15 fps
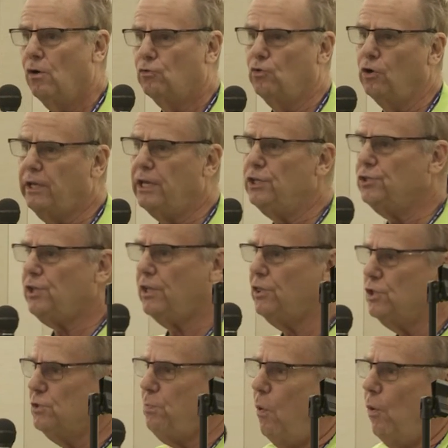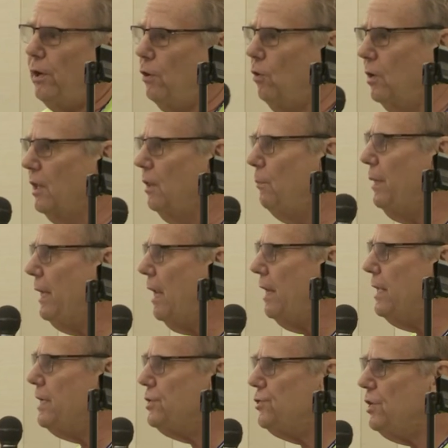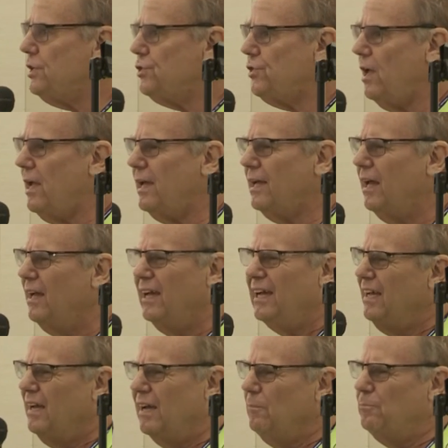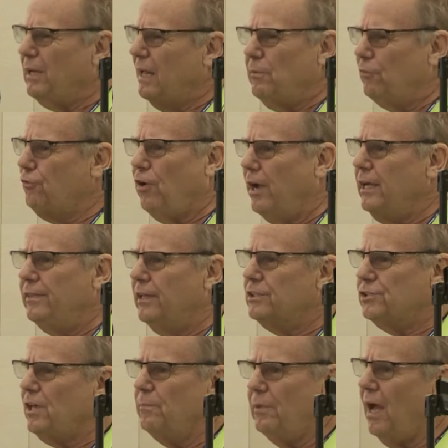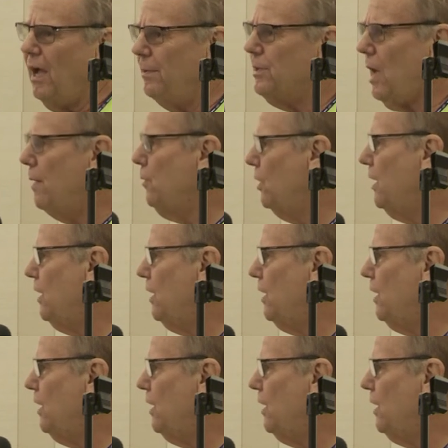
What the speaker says: Rookies at this point are a little bit uneasy saying, but I'm afraid that sometime I'm going to